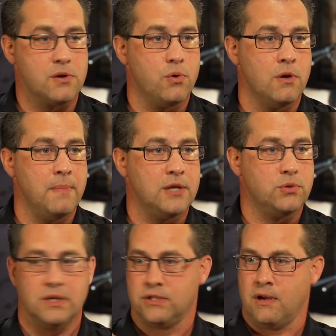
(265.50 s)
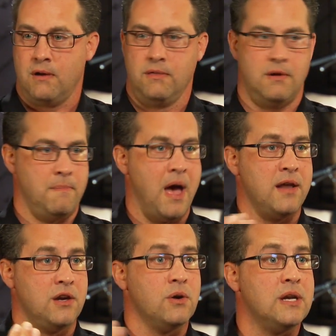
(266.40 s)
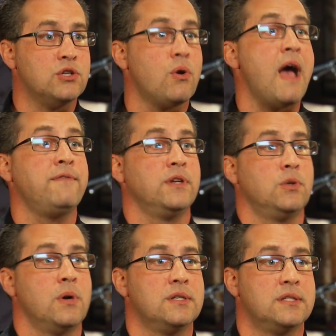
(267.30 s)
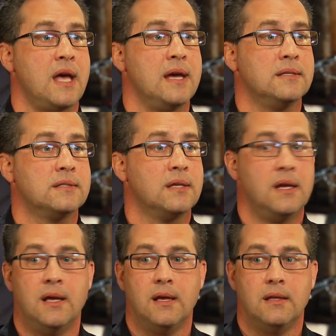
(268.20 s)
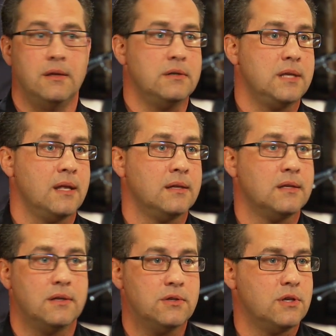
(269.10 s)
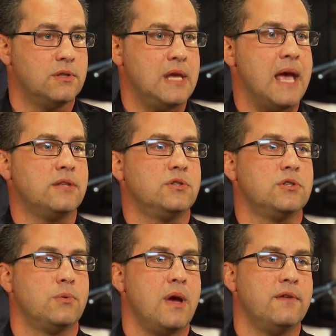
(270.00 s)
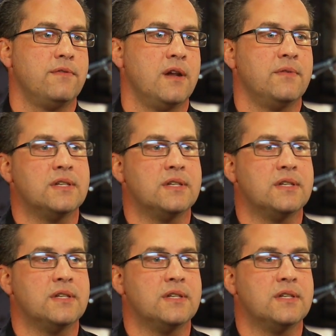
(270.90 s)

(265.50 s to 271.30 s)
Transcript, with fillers: Coremetrics. They're, they're monitoring traffic to our sites. They're telling us they're, the answers are right in front of